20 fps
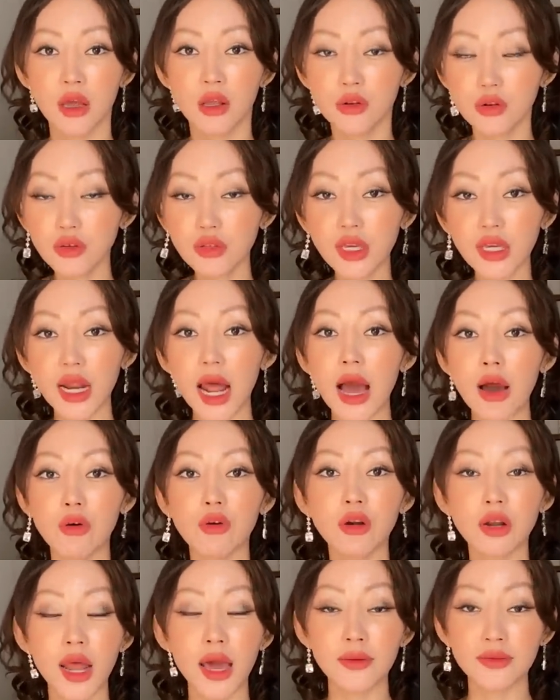Look at
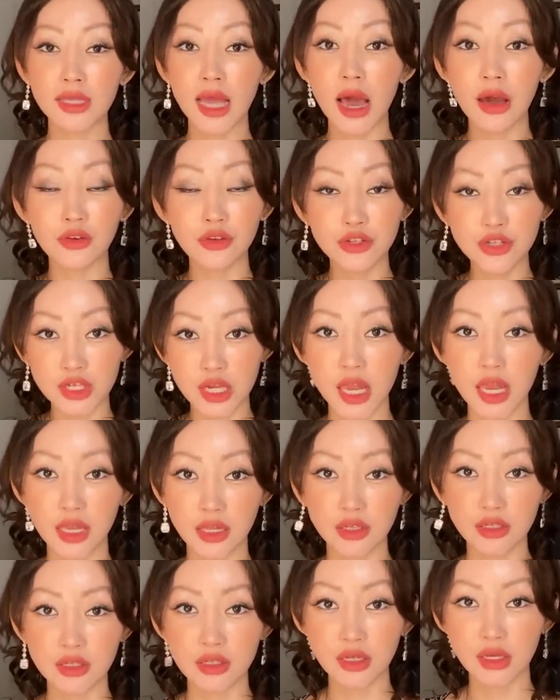our lives, how it
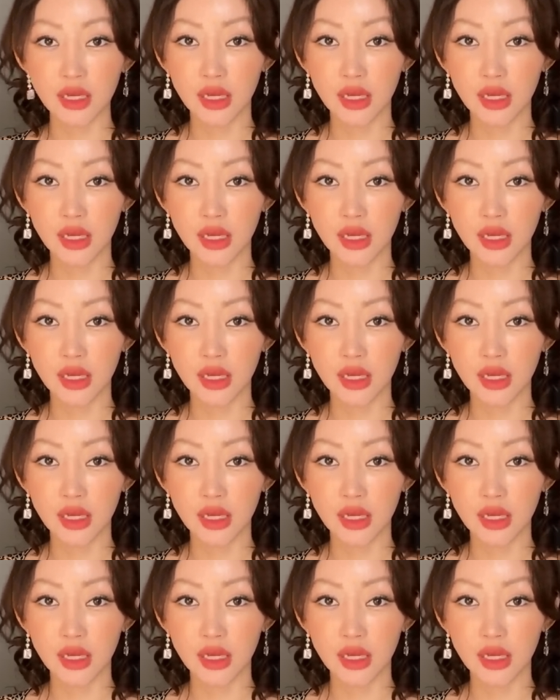changed.